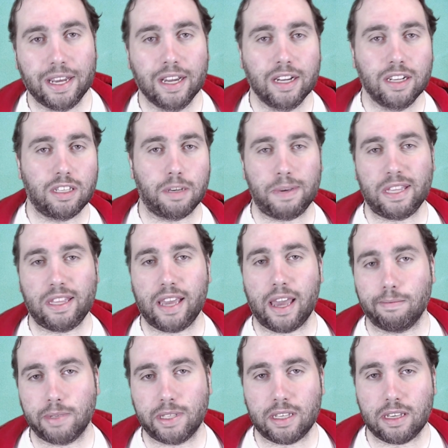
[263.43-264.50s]
to be the
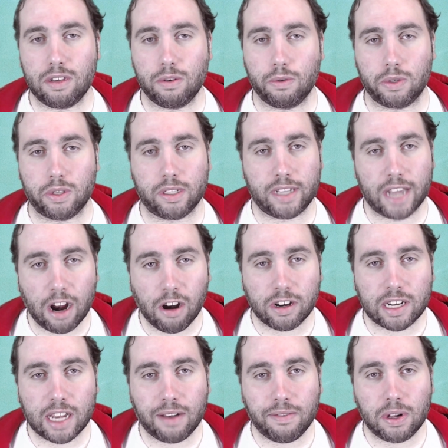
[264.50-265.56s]
MCU's
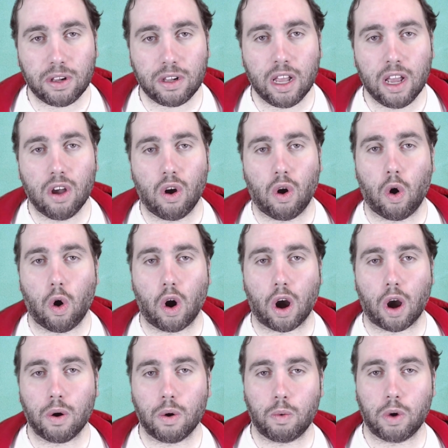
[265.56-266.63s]
Daredevil,
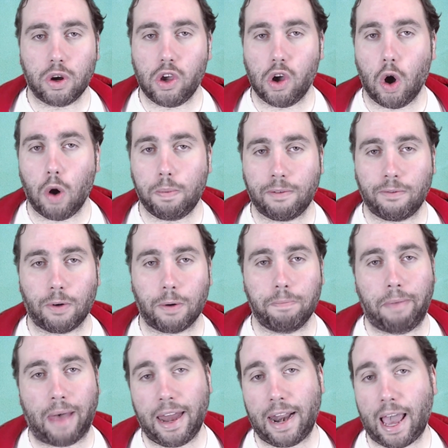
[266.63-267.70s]
or were you hoping for
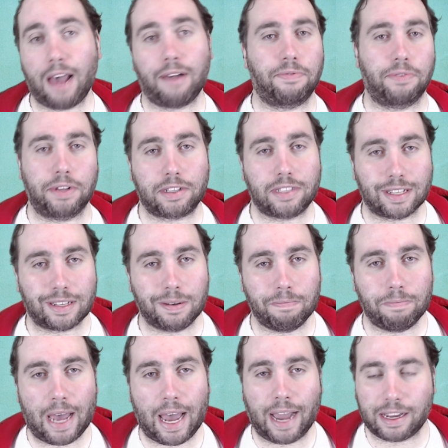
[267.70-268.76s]
Ben Affleck to come
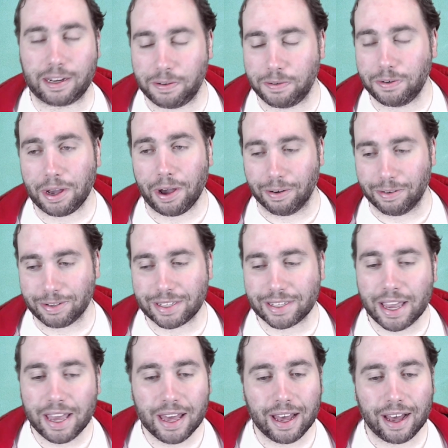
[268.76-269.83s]
back? Who knows?
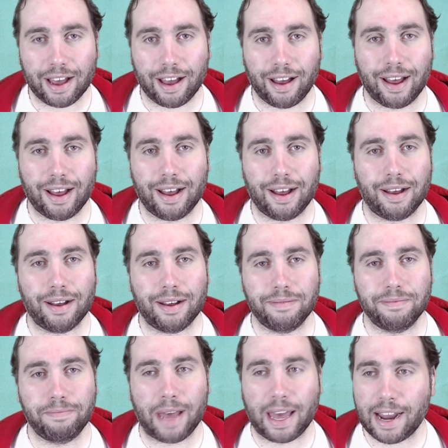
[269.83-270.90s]
Uh,
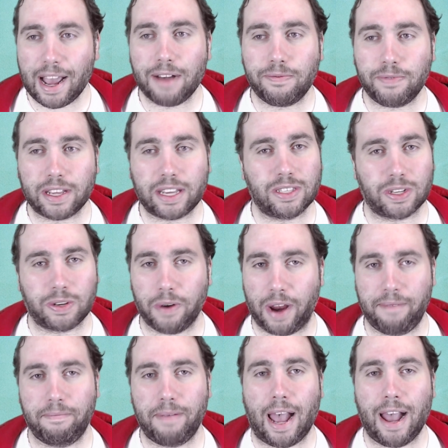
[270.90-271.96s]
ben Affleck is a
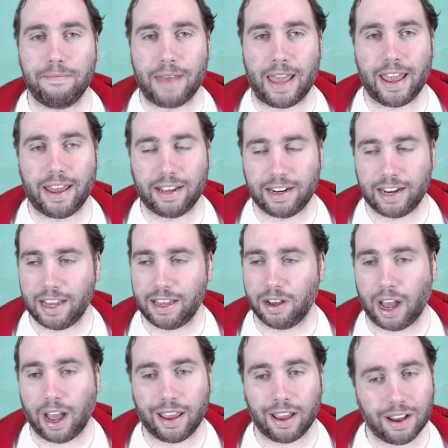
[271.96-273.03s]
great Batman, and I
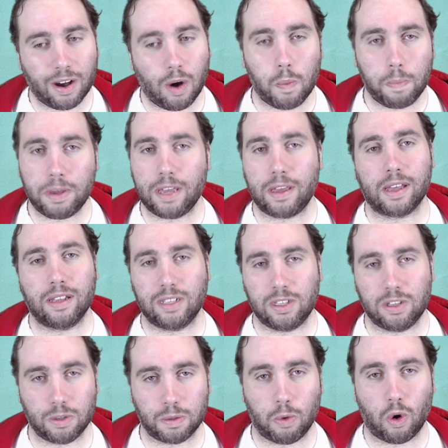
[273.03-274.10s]
I hope he
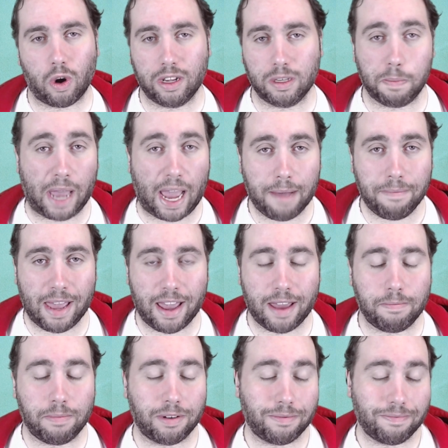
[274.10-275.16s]
continues more as
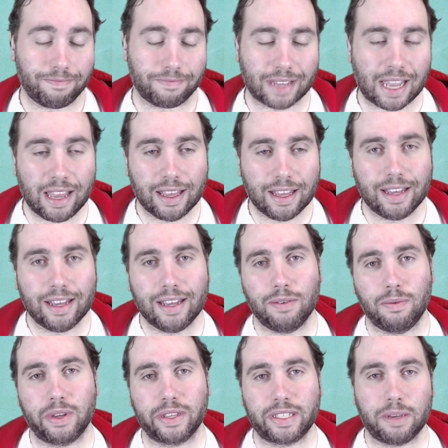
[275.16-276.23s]
Batman, but
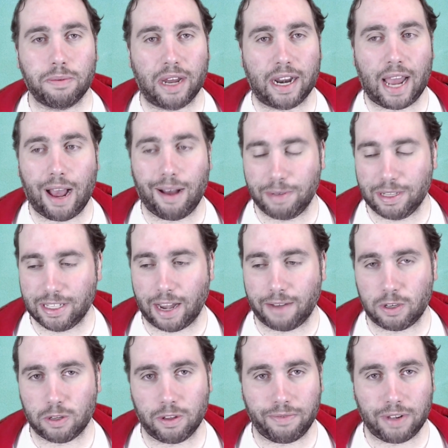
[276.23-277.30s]
we'll see what happens
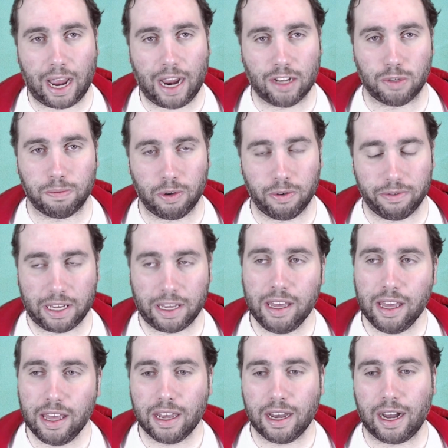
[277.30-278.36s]
after the Flash movie.
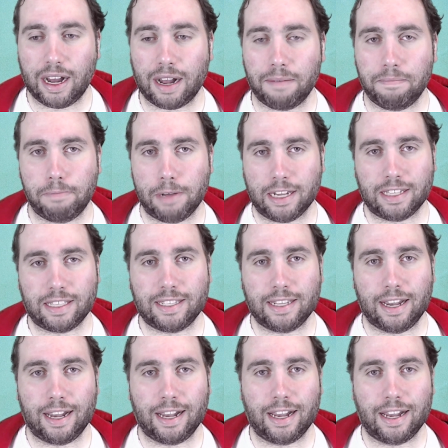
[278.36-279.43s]
Uh, but
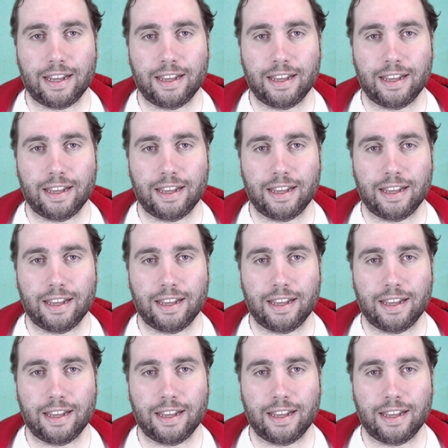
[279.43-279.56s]
uh,